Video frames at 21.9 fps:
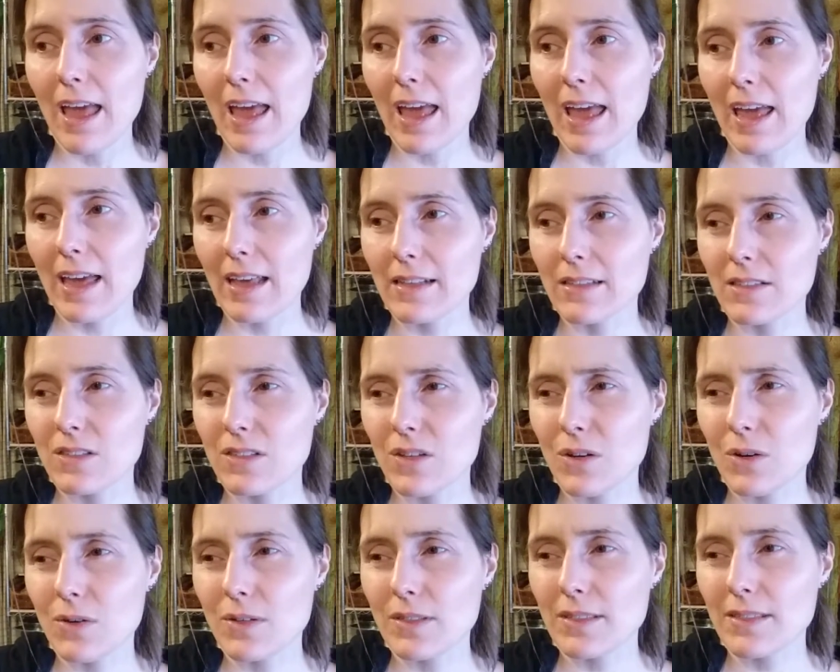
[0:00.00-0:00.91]
And
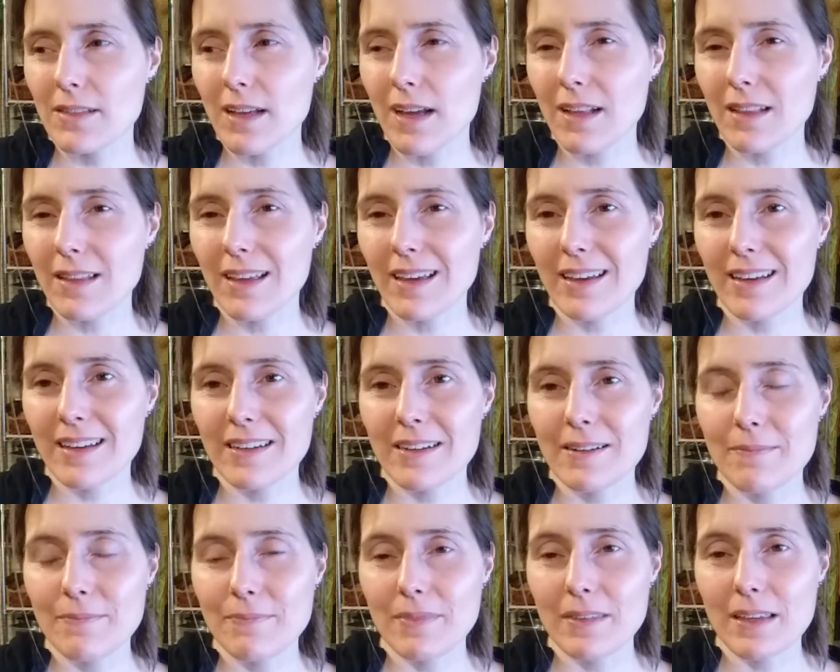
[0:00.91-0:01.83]
so it's not like
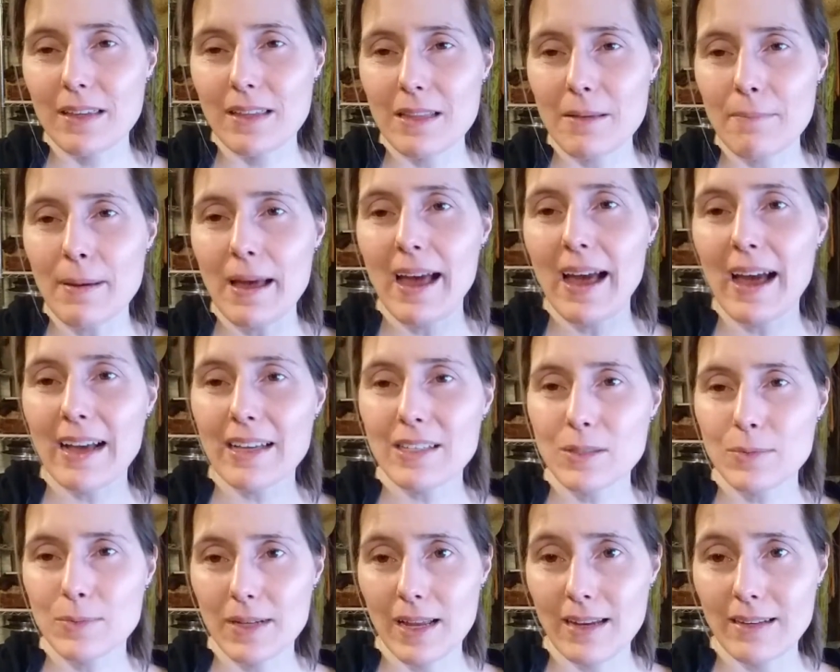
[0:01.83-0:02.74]
in the
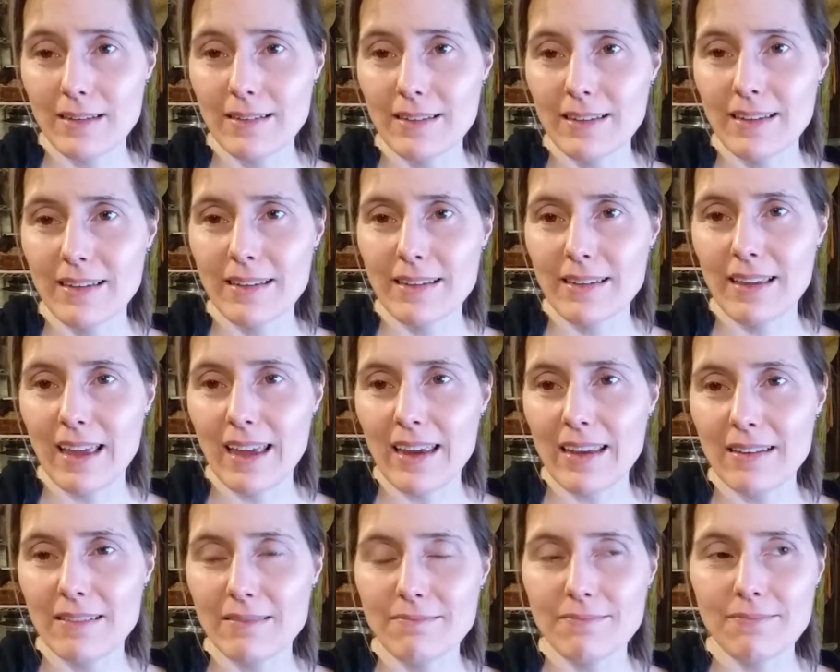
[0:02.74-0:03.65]
past when I'd
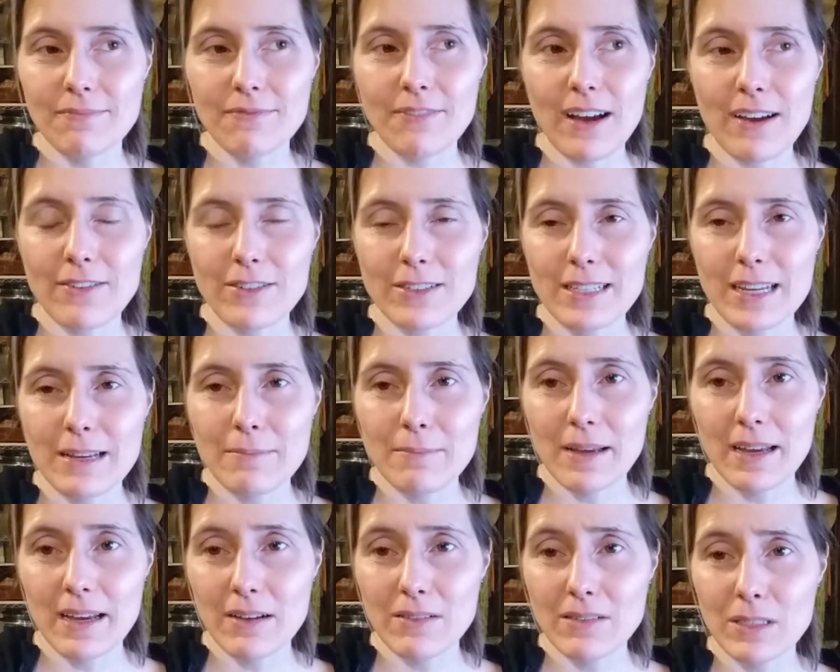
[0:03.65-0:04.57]
gain 5 or 10
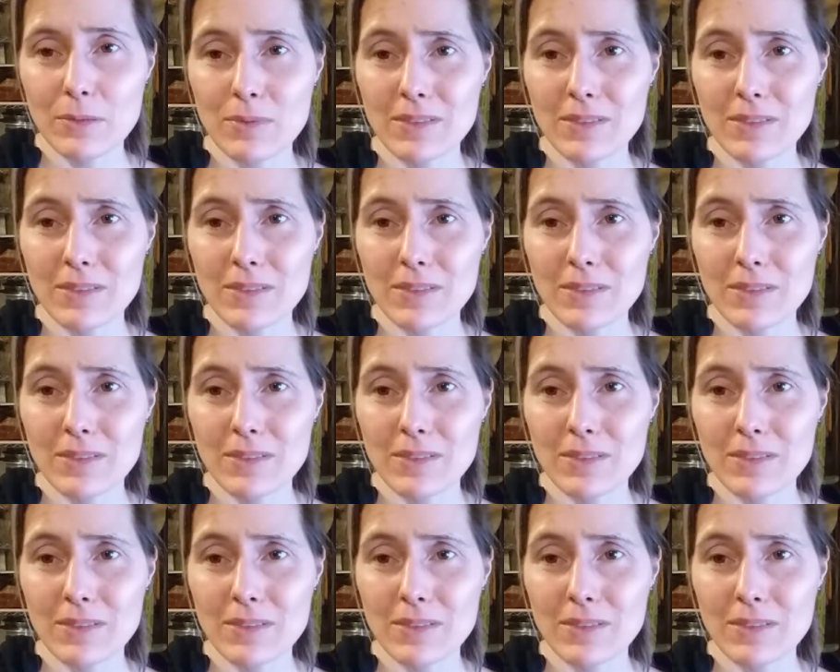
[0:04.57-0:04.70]
pounds,